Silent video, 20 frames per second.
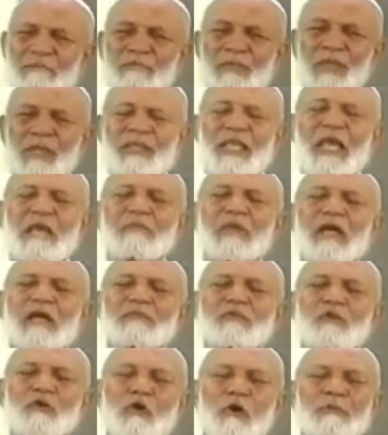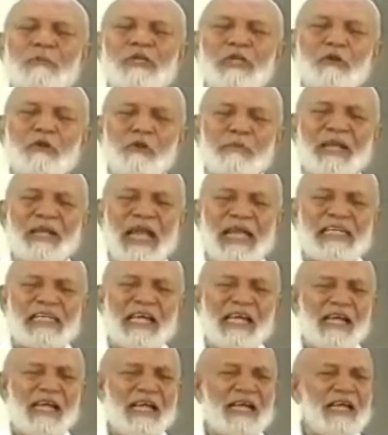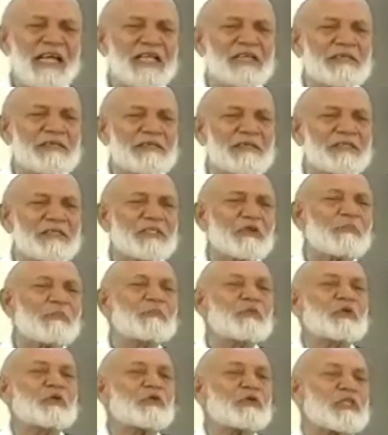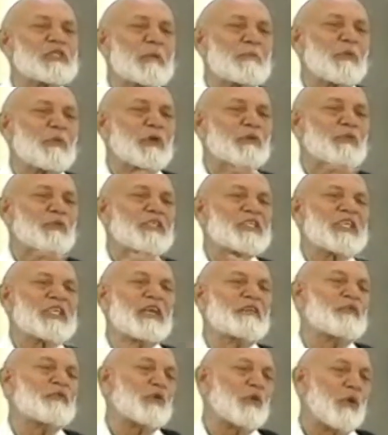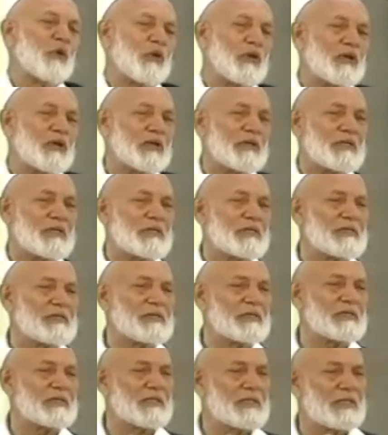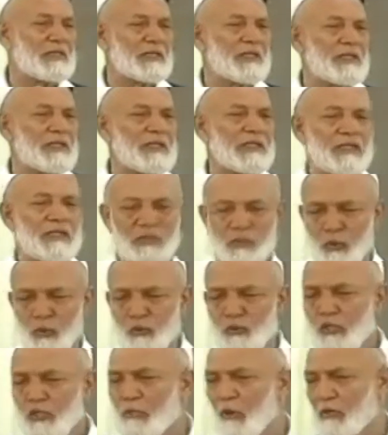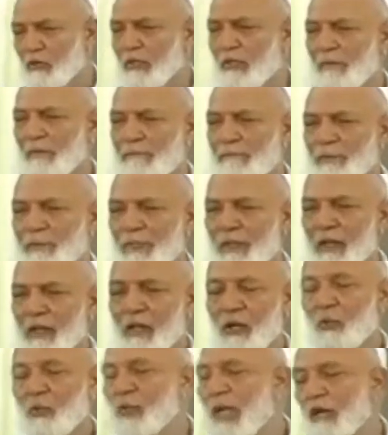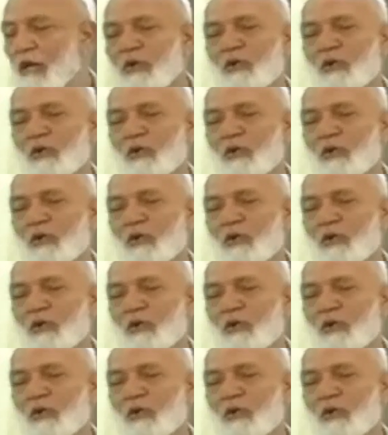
that becomes your common denominator. Your mutual support will save you all. Go to the book. We are not